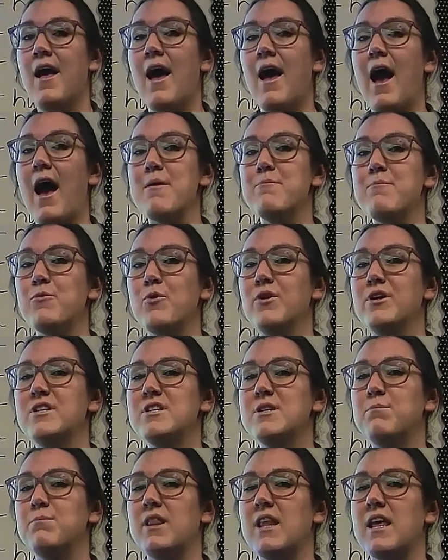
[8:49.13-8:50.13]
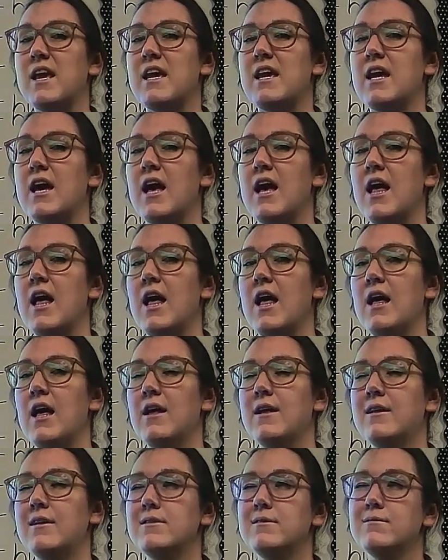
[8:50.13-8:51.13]
I'm going to play
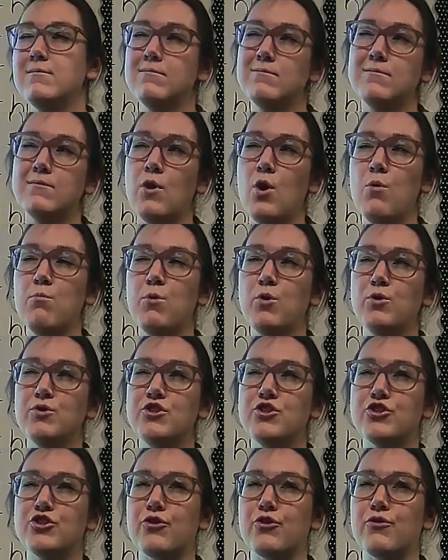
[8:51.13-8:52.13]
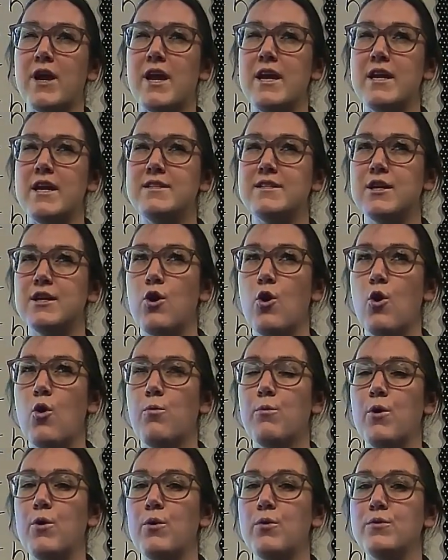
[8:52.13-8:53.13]
almost charades and
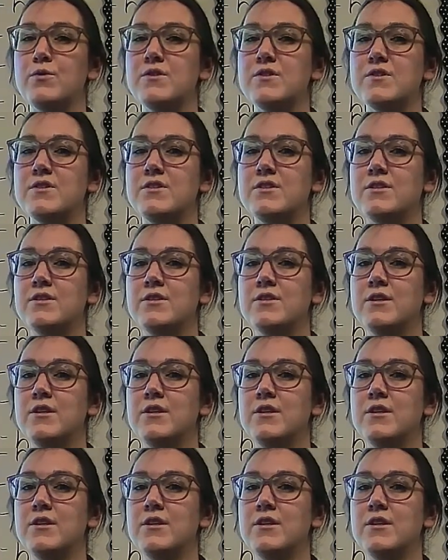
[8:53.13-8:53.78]
almost